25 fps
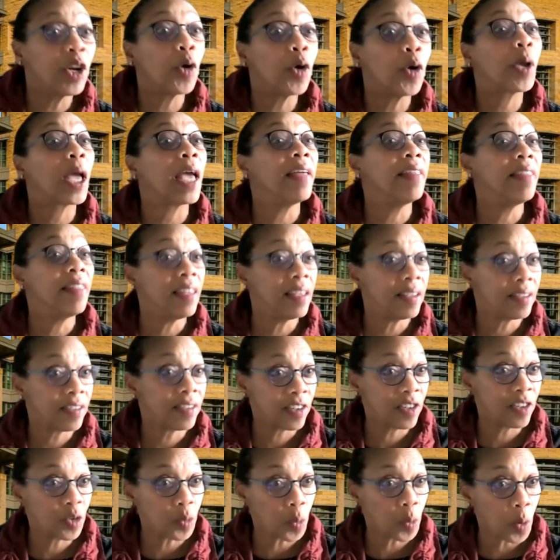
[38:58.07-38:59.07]
okay, this
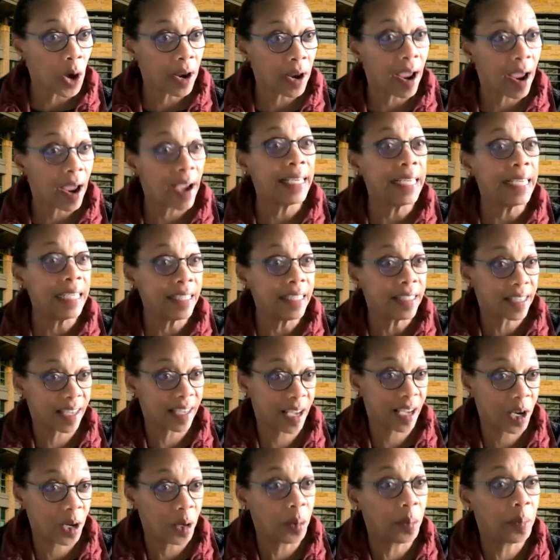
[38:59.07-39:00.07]
is what I need to
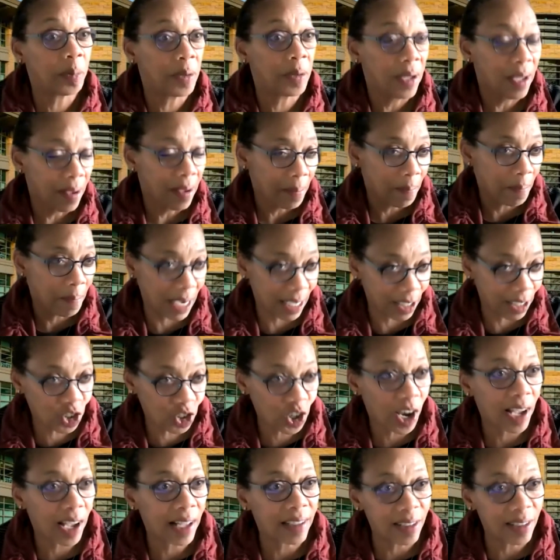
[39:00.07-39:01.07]
help my
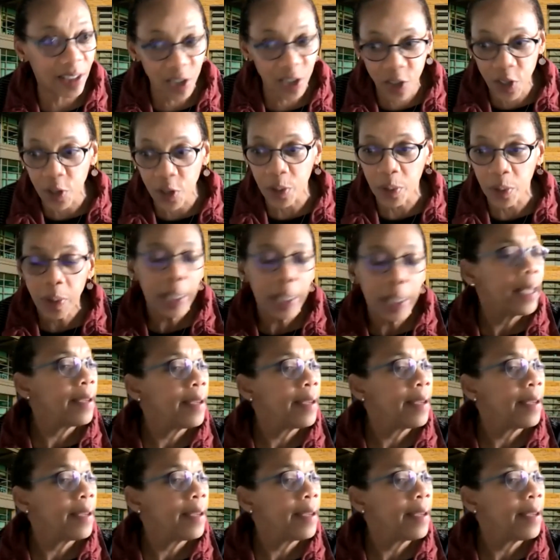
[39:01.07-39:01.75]
child do.